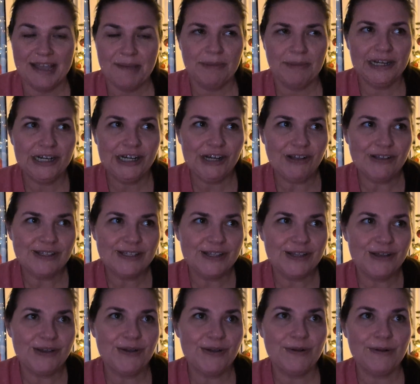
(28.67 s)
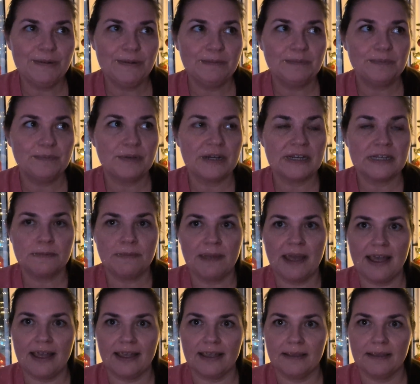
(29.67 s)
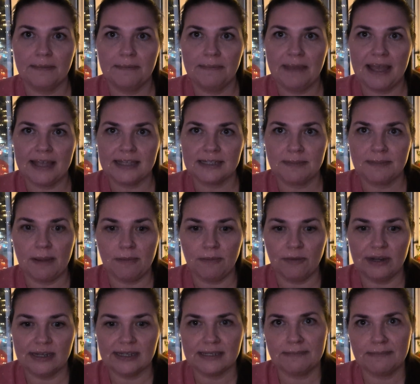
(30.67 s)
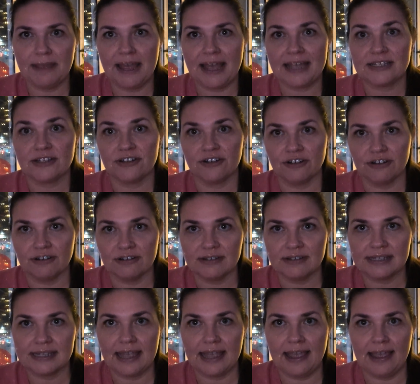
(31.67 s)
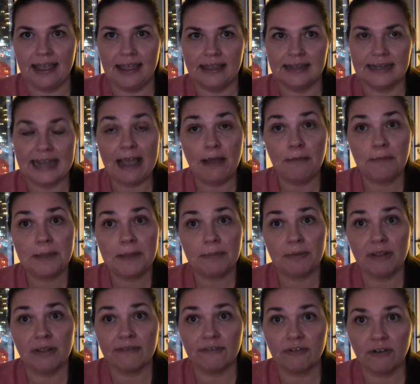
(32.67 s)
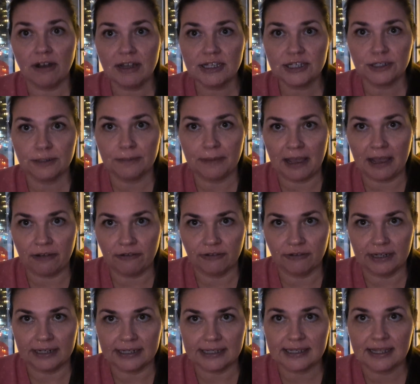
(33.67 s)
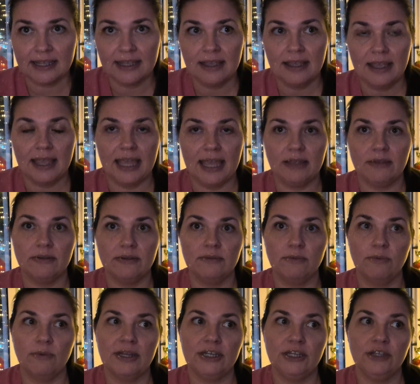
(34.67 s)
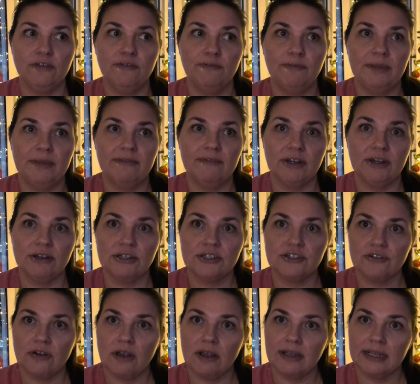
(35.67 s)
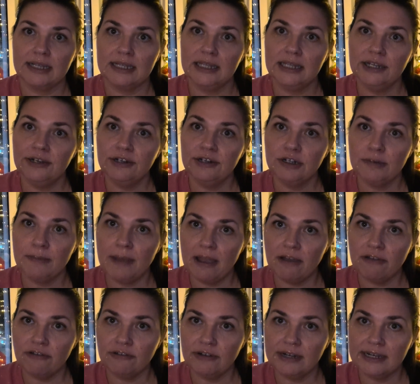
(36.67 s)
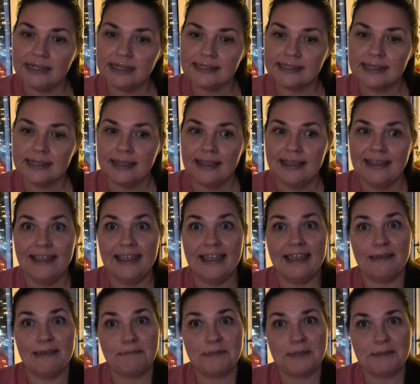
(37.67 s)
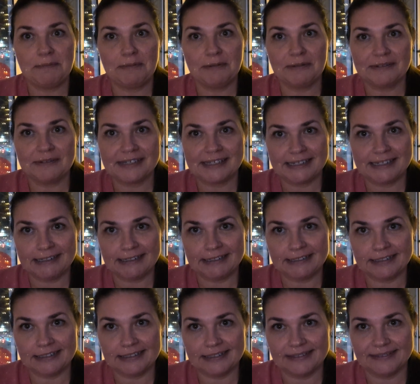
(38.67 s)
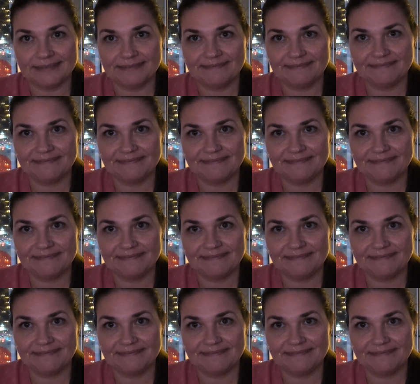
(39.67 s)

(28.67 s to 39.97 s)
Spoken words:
But it also brings back past memories and past hurts and how people have crossed your boundaries, and when you've been very strong and clear in your boundaries and people still